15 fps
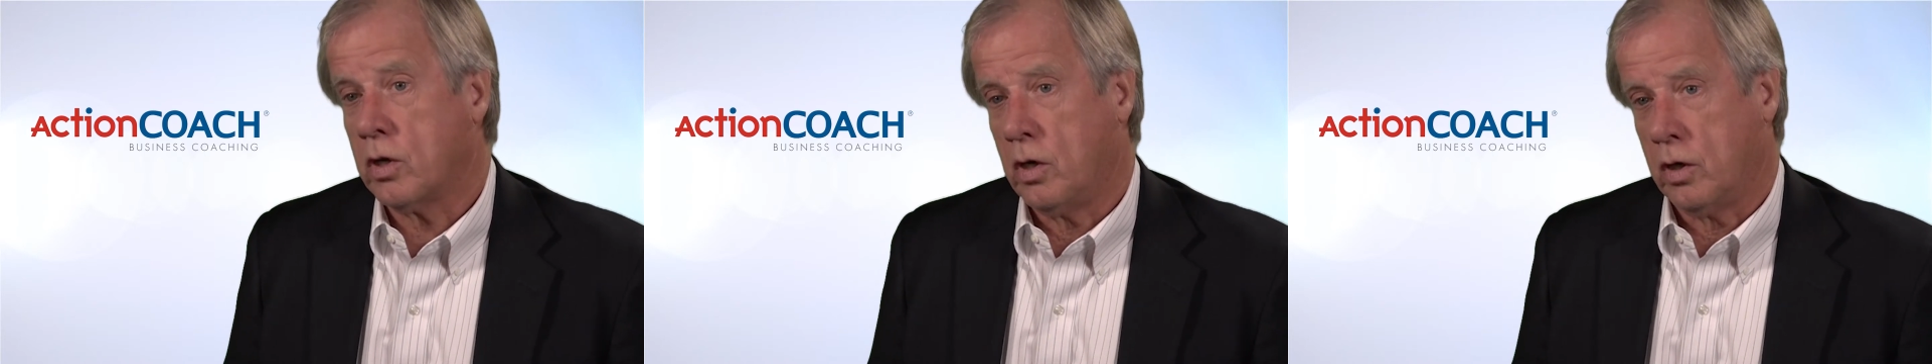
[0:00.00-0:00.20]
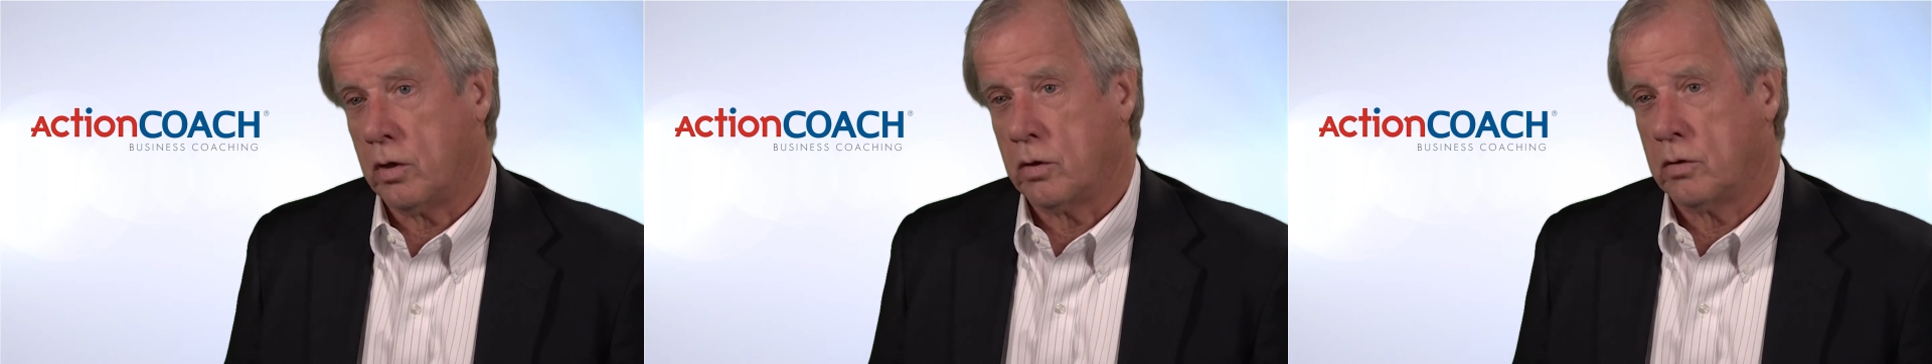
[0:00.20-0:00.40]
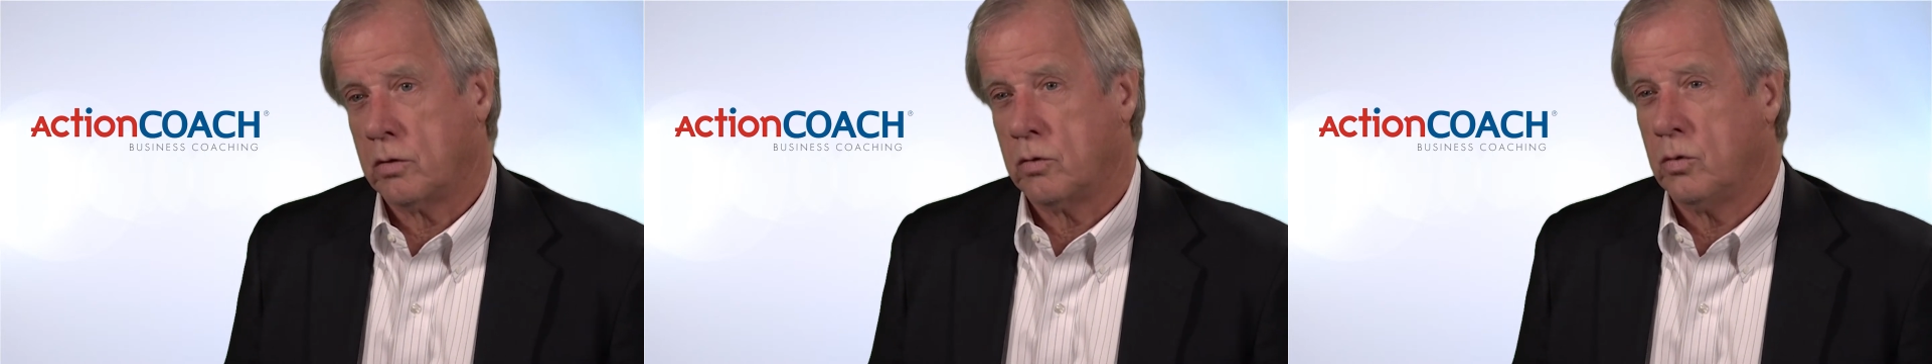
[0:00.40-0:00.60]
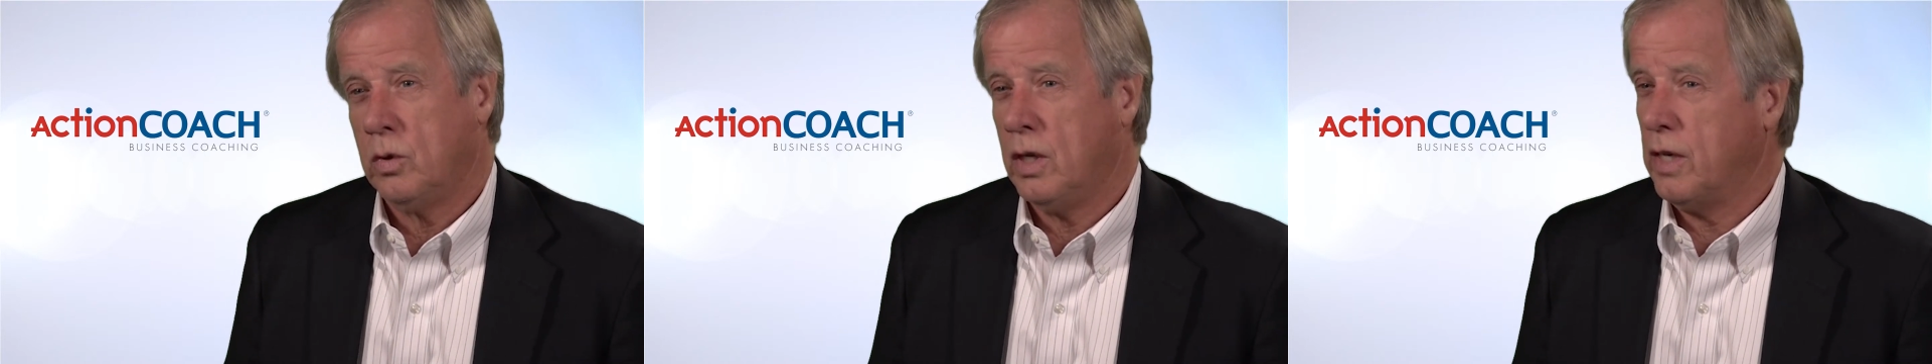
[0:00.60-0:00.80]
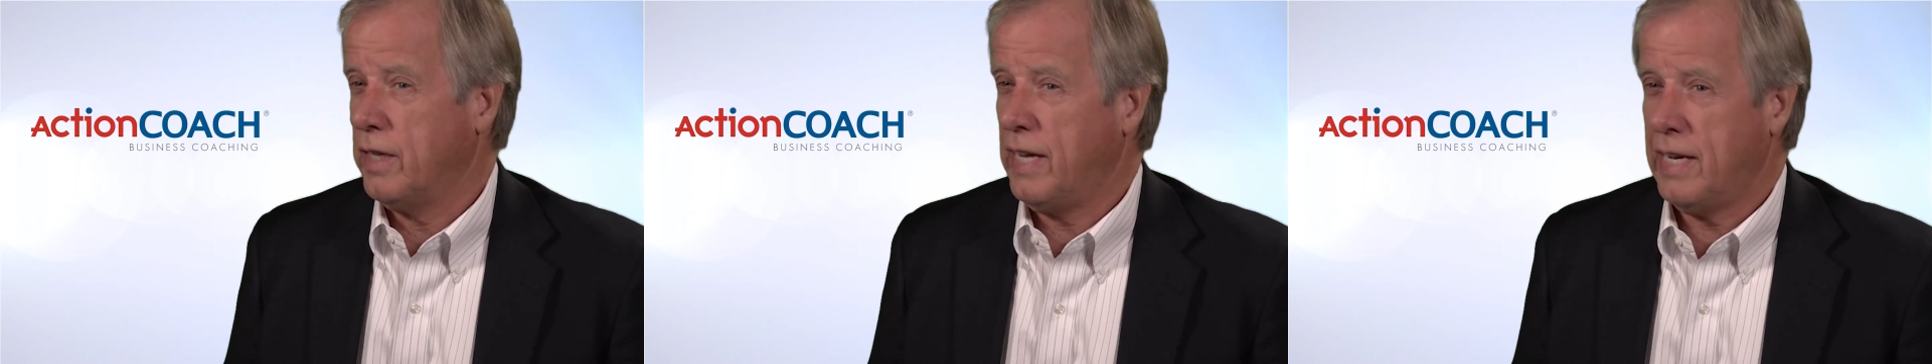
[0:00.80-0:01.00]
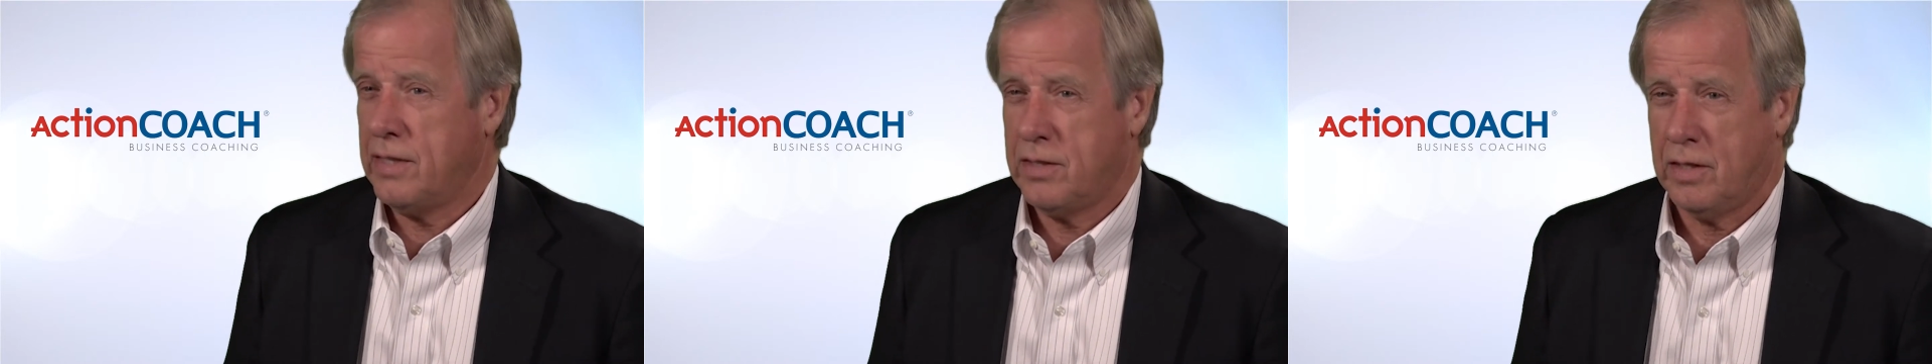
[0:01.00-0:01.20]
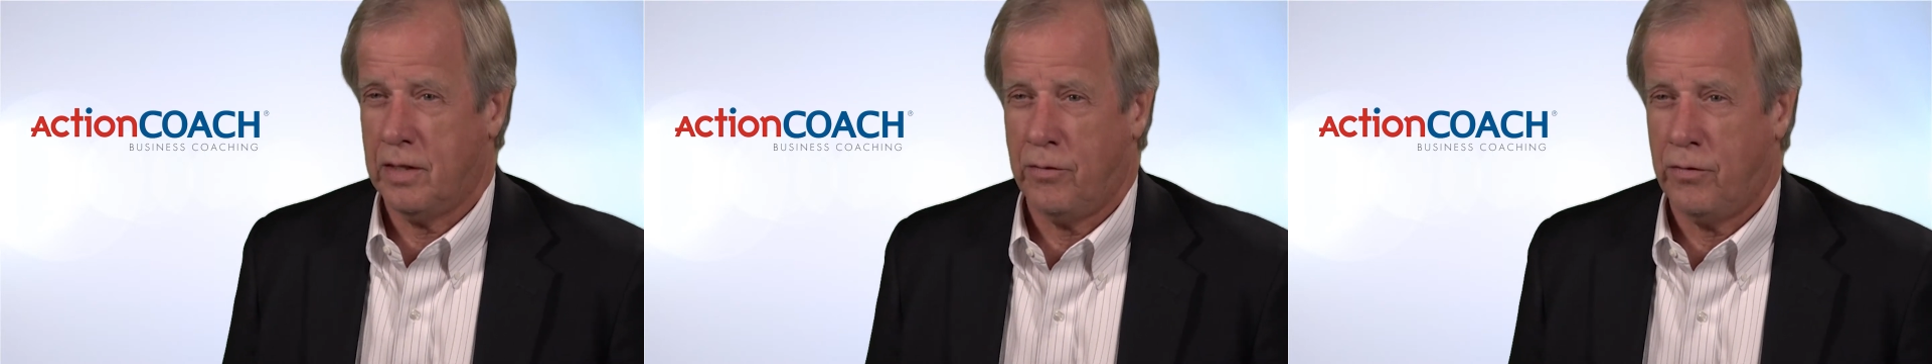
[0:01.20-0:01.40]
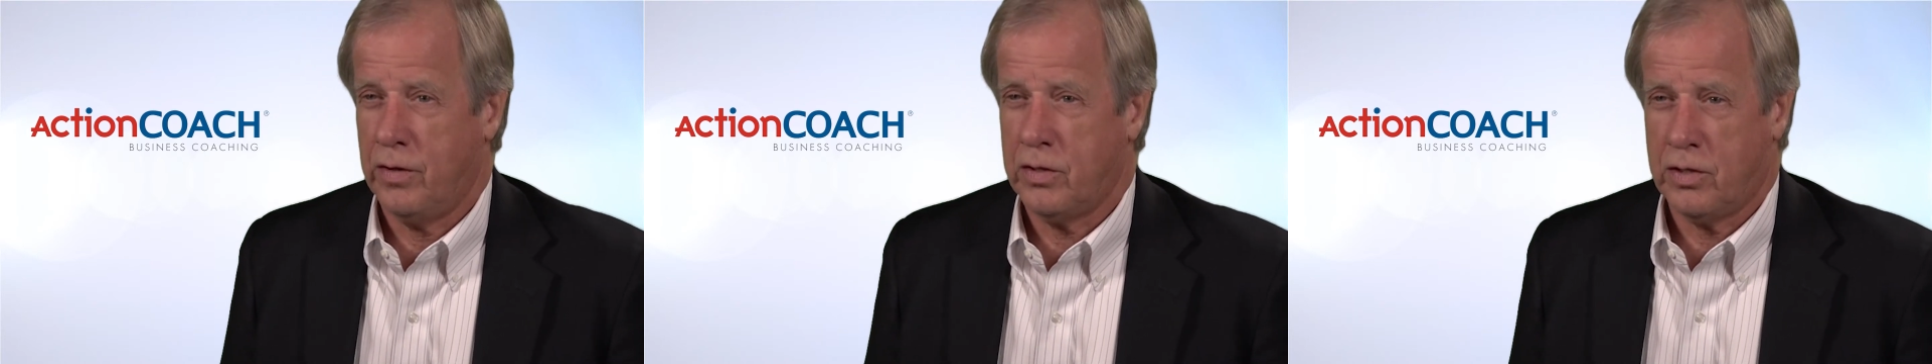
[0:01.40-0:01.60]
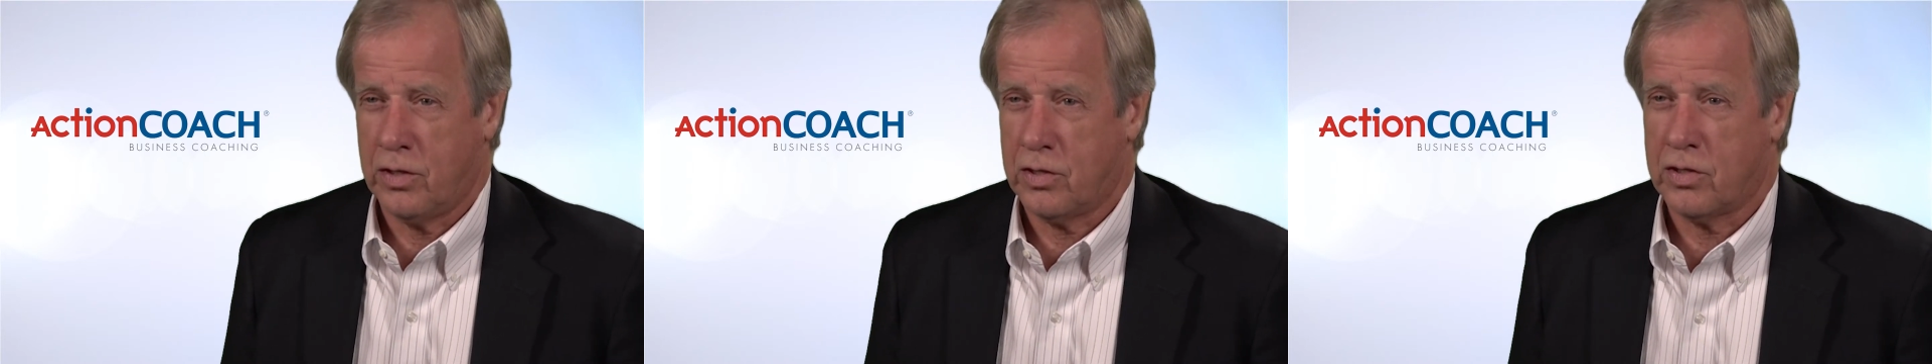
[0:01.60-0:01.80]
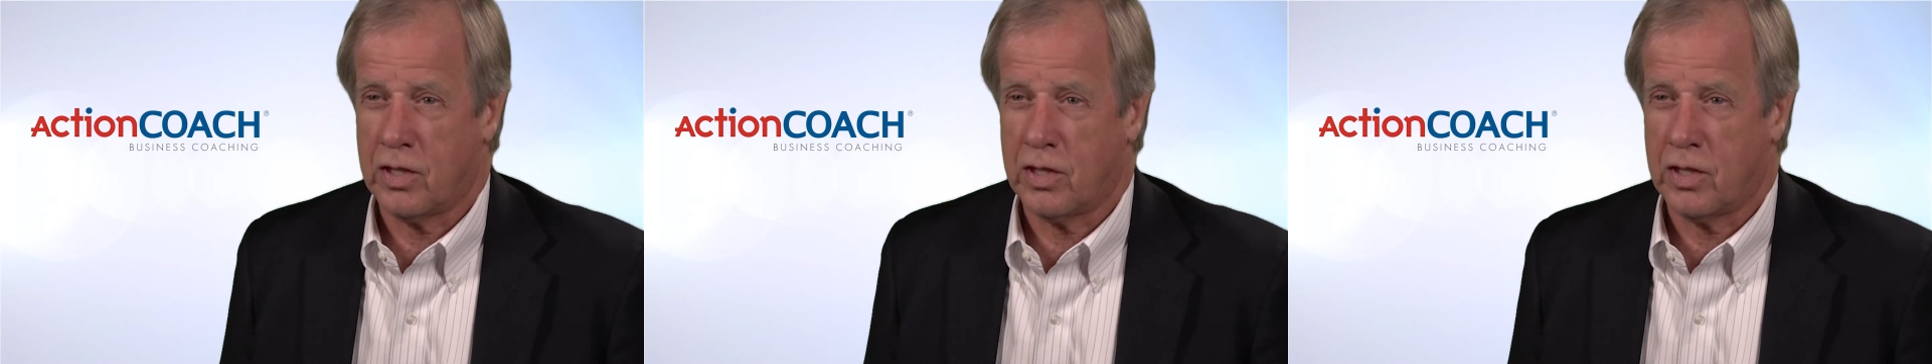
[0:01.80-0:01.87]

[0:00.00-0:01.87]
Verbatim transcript: harder well that's a vicious